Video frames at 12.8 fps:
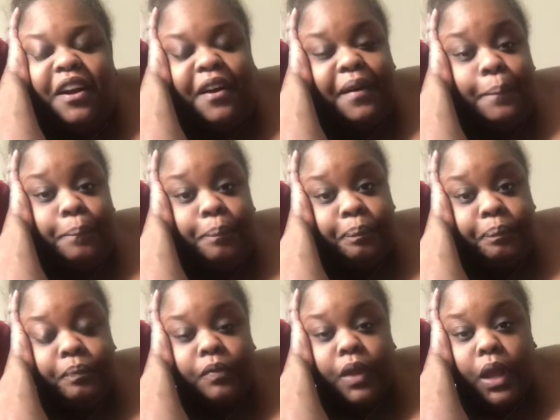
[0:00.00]
Um,
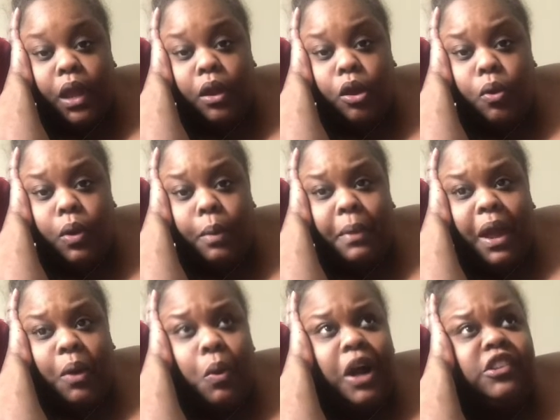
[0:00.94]
and going
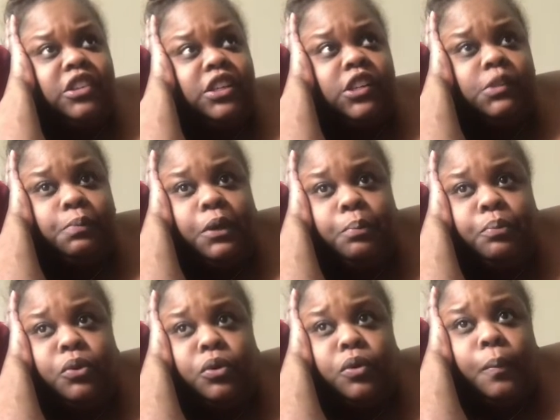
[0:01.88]
back, watching these
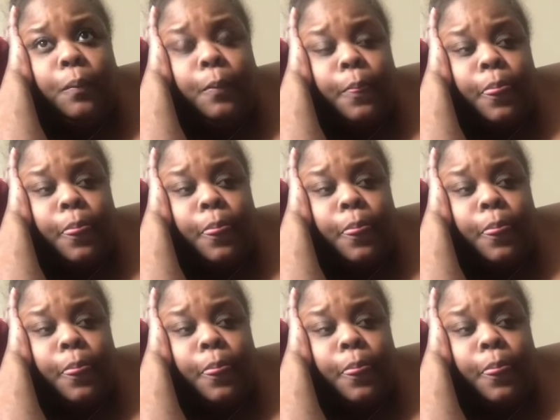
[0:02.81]
people